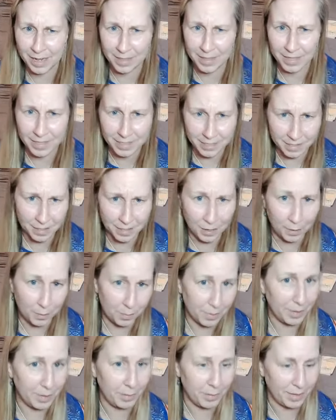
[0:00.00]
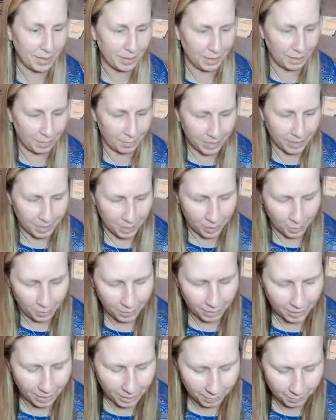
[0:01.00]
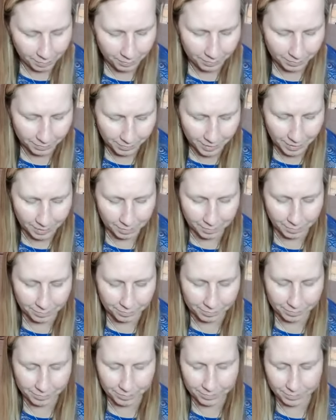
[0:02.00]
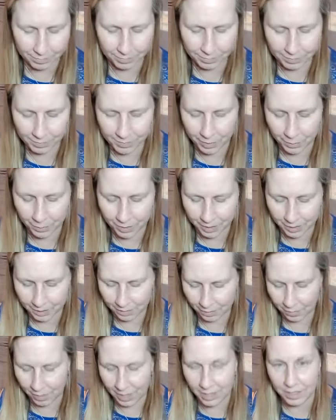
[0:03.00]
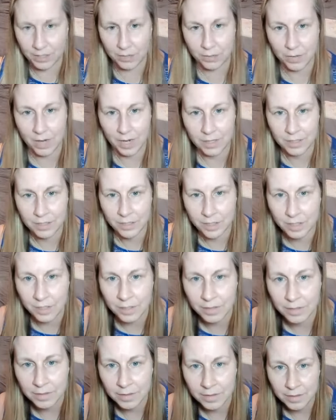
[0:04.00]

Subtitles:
this is helping me let me know that I'm going in the right direction.